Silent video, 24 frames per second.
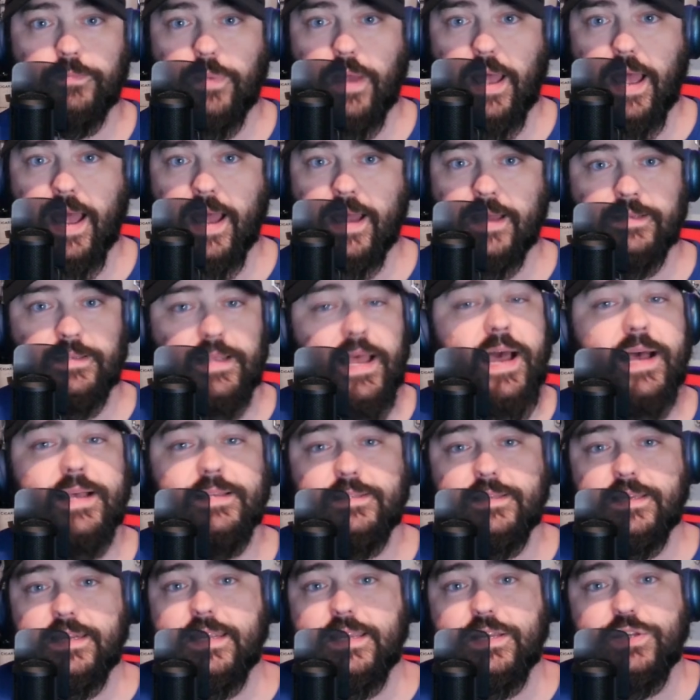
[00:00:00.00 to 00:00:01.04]

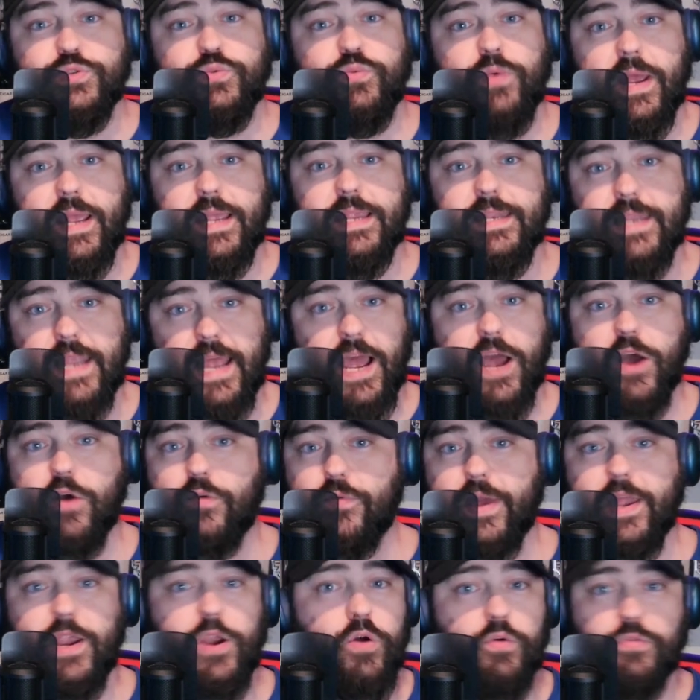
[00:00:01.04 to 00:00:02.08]
As it is right now,
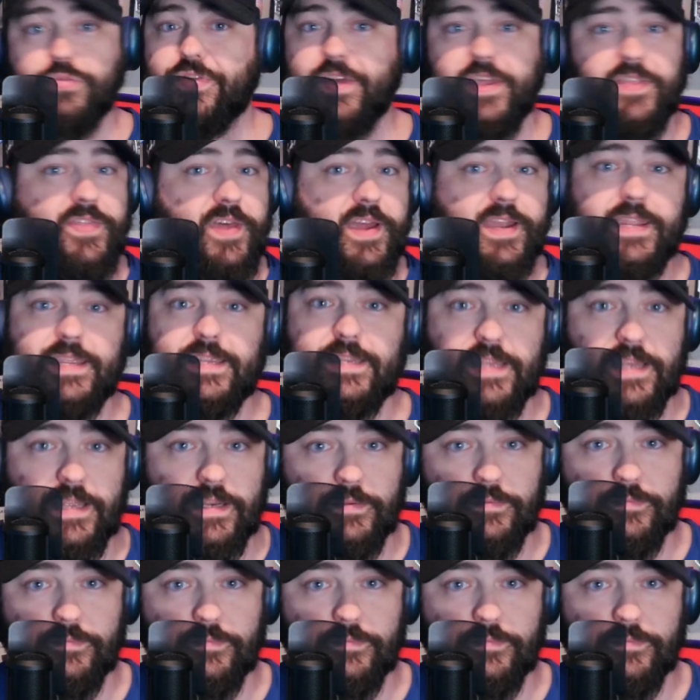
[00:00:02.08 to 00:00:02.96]
they don't think that he did.